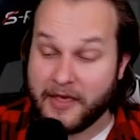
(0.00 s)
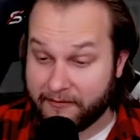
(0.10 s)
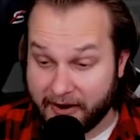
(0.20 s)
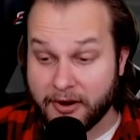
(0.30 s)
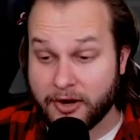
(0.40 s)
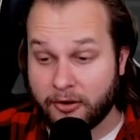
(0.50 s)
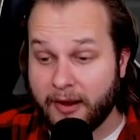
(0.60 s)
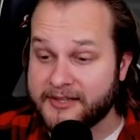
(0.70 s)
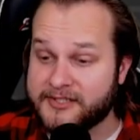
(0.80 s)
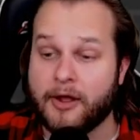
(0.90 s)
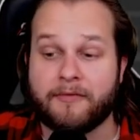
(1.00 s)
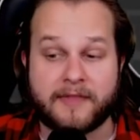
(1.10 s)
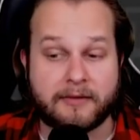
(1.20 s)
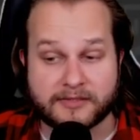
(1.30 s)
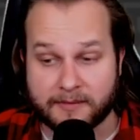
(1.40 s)
very good question. No,
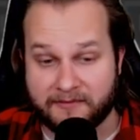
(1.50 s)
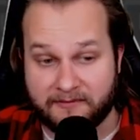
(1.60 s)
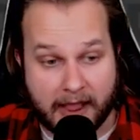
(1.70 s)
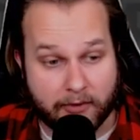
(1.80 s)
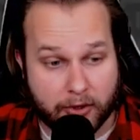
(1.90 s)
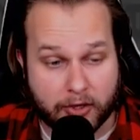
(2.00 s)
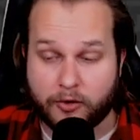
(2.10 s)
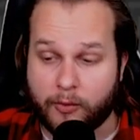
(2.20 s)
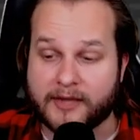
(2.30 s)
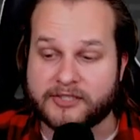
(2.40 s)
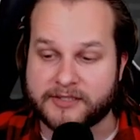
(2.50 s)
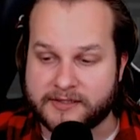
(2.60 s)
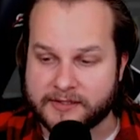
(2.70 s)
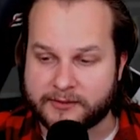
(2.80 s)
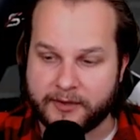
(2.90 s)
there were some very good
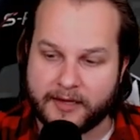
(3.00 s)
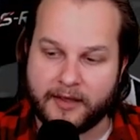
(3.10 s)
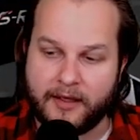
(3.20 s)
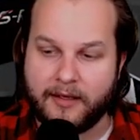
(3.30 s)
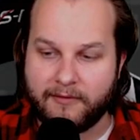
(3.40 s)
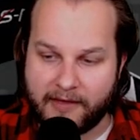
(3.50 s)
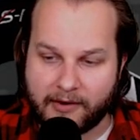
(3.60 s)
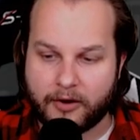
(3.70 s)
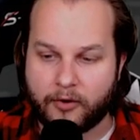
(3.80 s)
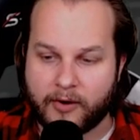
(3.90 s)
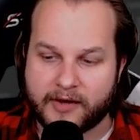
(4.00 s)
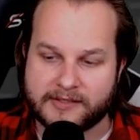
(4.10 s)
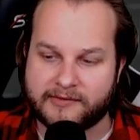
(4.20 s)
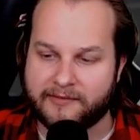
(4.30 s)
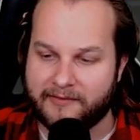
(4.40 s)
questions this week. Very good
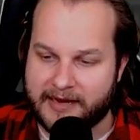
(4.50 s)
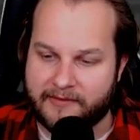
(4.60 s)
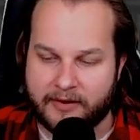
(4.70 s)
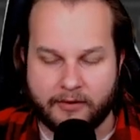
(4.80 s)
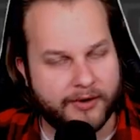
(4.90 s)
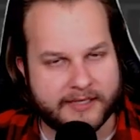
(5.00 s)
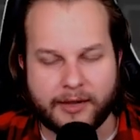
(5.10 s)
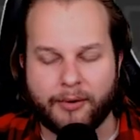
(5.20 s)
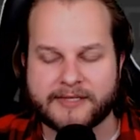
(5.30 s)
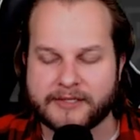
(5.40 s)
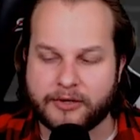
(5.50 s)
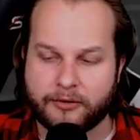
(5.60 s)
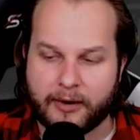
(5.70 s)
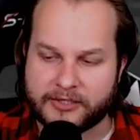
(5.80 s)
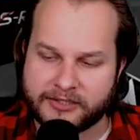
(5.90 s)
questions from Vandy. He always he always has
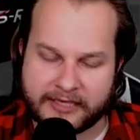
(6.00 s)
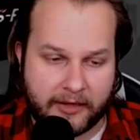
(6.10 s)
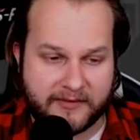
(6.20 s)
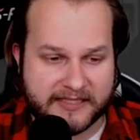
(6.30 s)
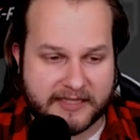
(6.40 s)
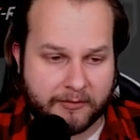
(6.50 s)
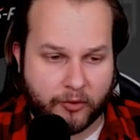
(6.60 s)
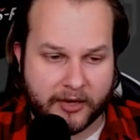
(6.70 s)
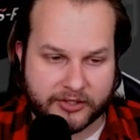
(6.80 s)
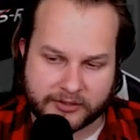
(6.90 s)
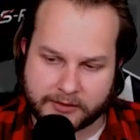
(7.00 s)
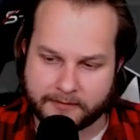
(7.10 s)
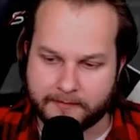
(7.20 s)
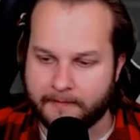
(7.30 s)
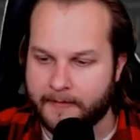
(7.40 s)
good questions. I love his theme questions.
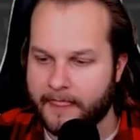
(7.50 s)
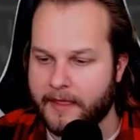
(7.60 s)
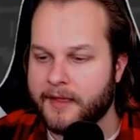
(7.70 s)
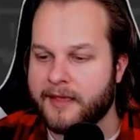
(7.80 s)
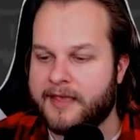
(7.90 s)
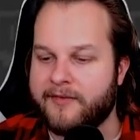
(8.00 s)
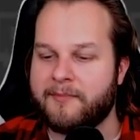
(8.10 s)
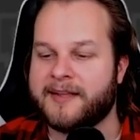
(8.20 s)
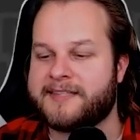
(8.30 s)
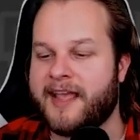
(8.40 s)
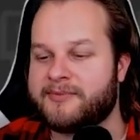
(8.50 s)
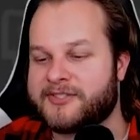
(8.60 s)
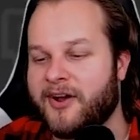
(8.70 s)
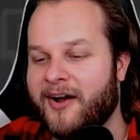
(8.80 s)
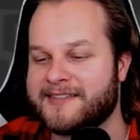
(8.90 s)
Give me my damn
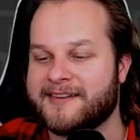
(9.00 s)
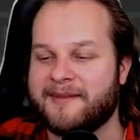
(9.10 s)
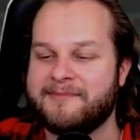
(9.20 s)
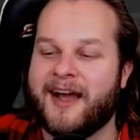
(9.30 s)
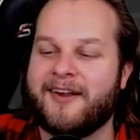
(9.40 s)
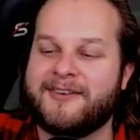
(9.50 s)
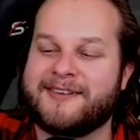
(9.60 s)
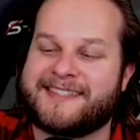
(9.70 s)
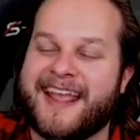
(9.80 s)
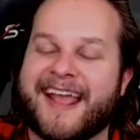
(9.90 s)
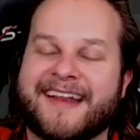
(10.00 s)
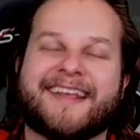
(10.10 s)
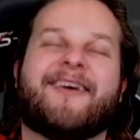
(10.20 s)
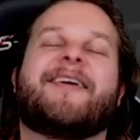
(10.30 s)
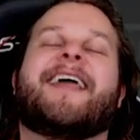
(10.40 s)
songs and I'm not
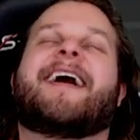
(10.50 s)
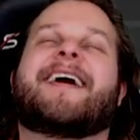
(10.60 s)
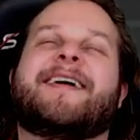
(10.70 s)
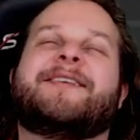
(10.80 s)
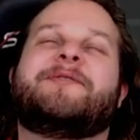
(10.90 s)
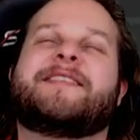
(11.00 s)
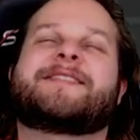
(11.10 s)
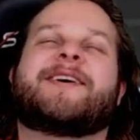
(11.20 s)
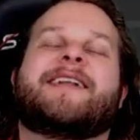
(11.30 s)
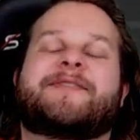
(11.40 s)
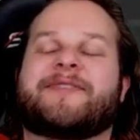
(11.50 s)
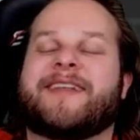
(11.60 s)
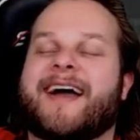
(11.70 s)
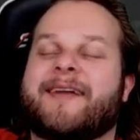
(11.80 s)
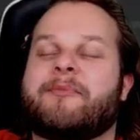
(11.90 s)
understanding. Oh yeah, I gotta do the songs for
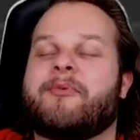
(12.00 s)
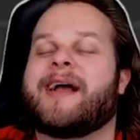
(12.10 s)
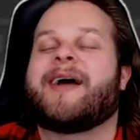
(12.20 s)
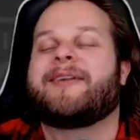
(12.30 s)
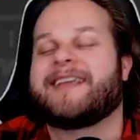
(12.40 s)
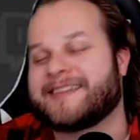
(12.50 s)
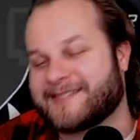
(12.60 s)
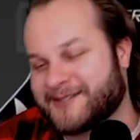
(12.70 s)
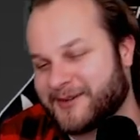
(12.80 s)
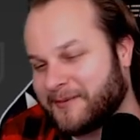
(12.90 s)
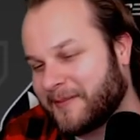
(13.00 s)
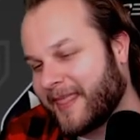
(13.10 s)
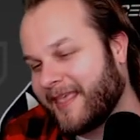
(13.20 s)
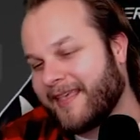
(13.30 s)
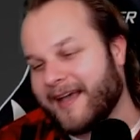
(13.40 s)
Nia Brownie. That's true.
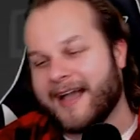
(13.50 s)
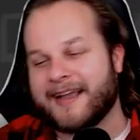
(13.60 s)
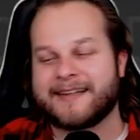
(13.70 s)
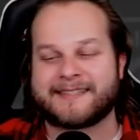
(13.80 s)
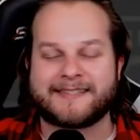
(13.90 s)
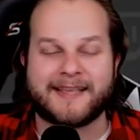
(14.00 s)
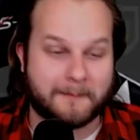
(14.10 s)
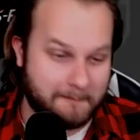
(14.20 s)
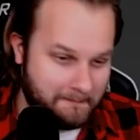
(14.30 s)
I gotta sing.